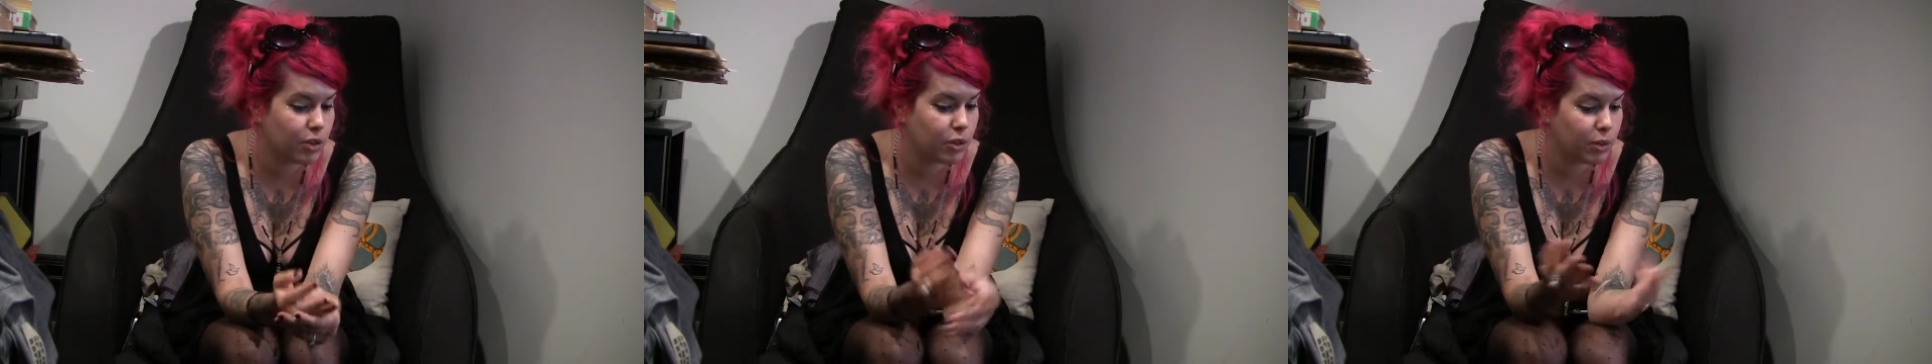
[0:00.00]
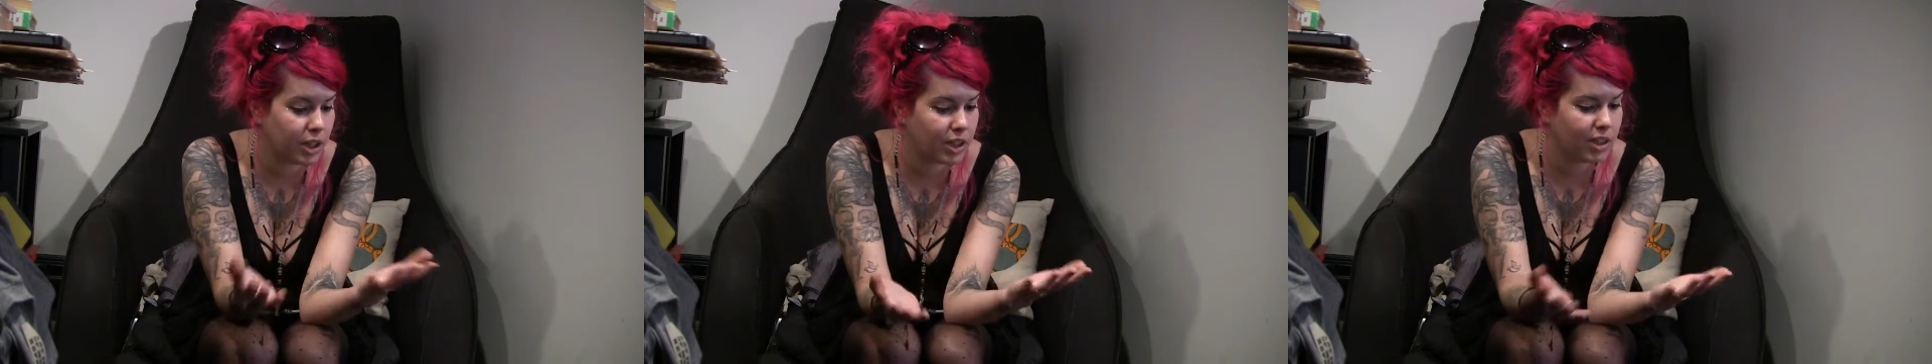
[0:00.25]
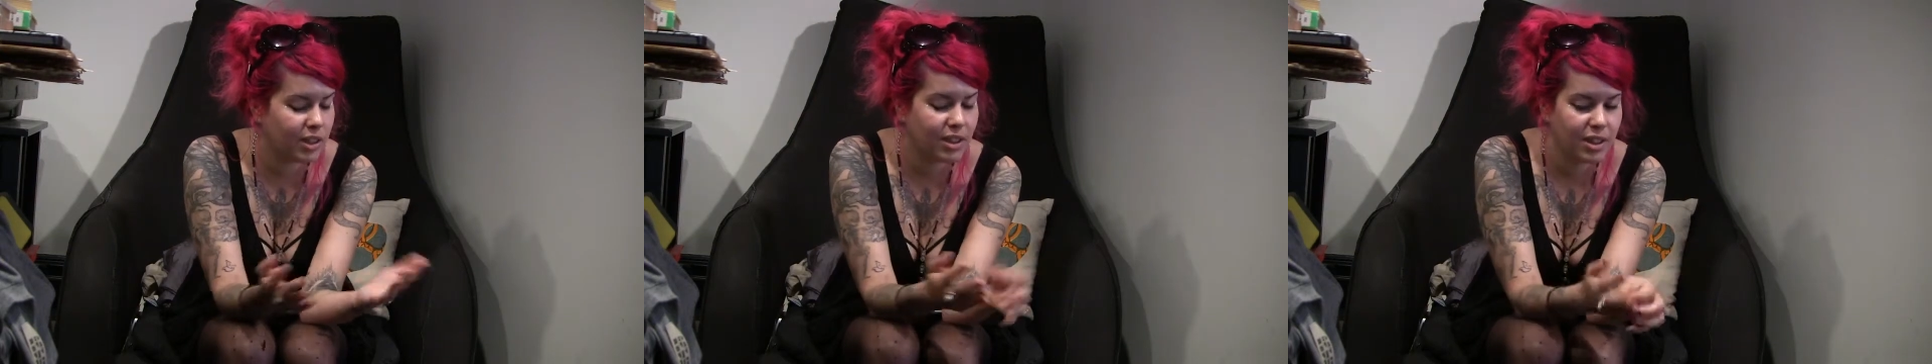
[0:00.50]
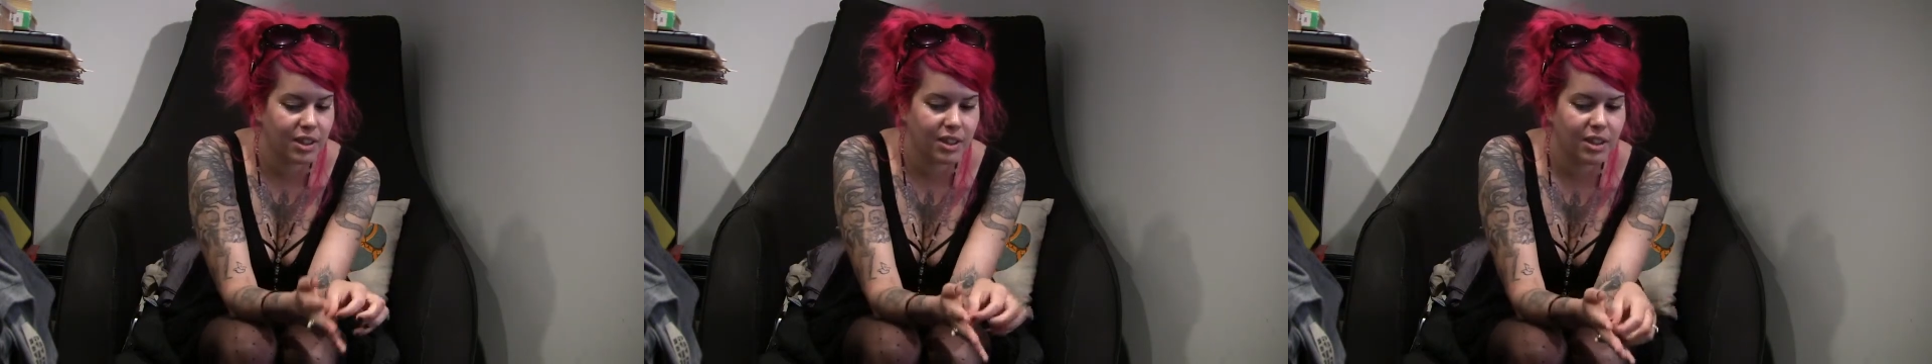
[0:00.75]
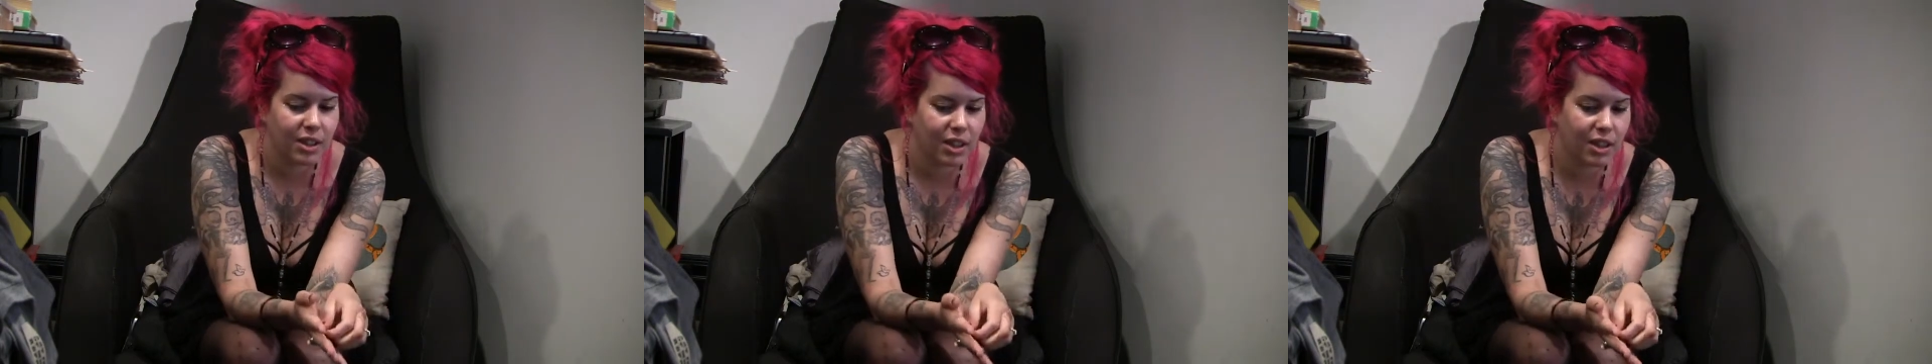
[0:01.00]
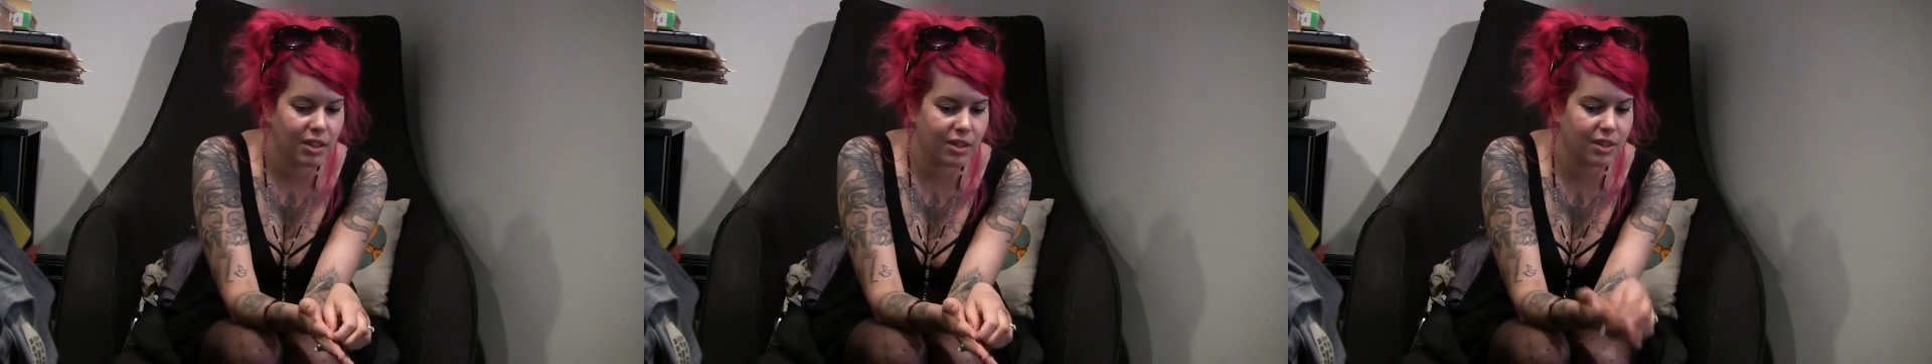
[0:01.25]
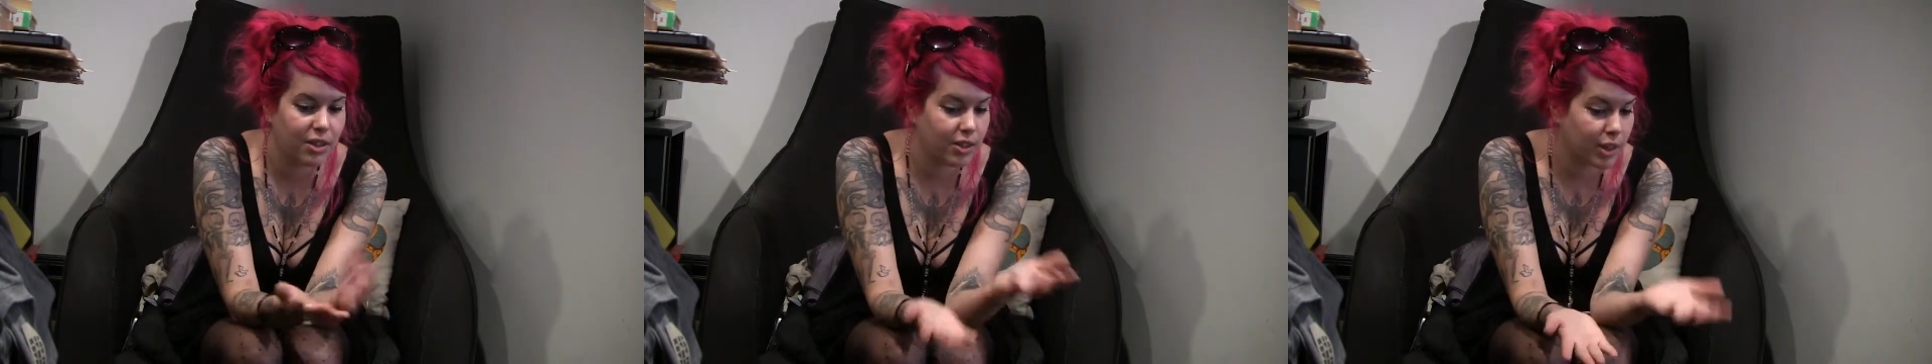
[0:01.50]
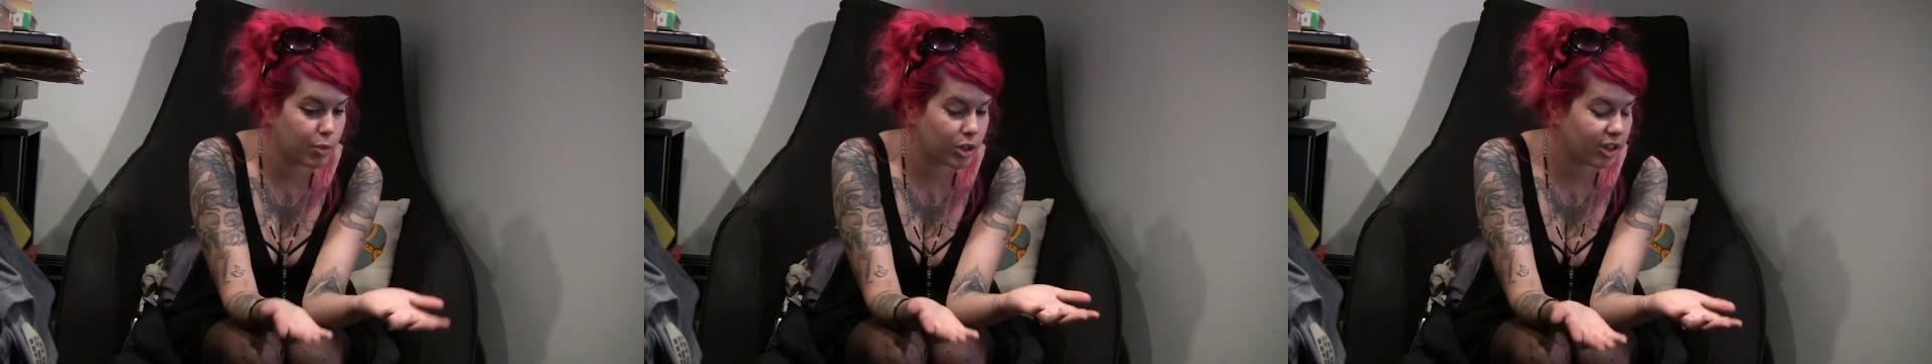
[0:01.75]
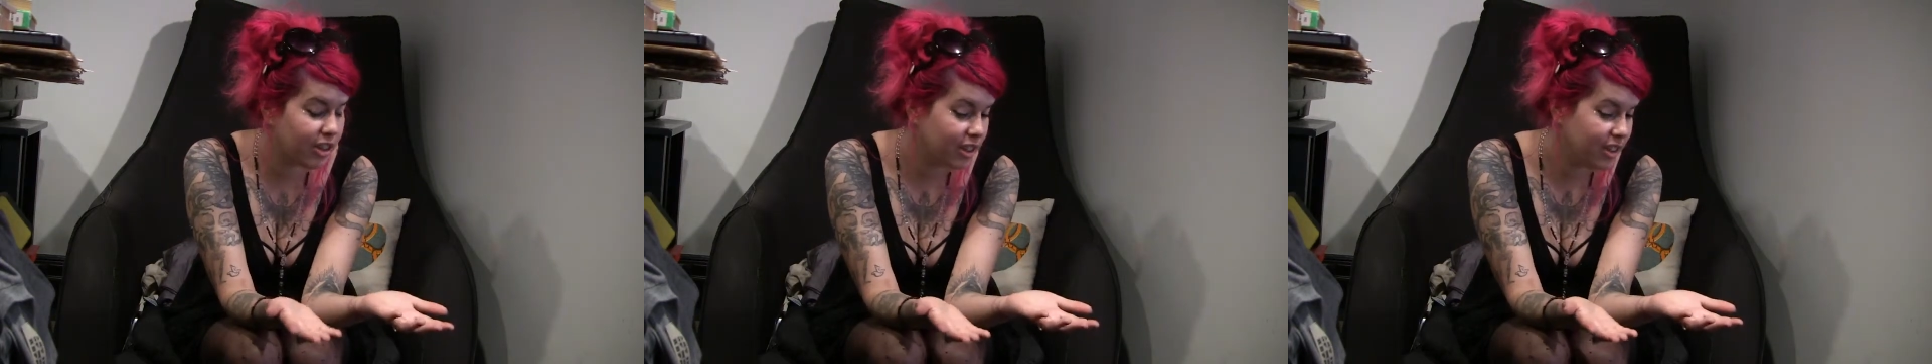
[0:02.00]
doing on Santa Muerte.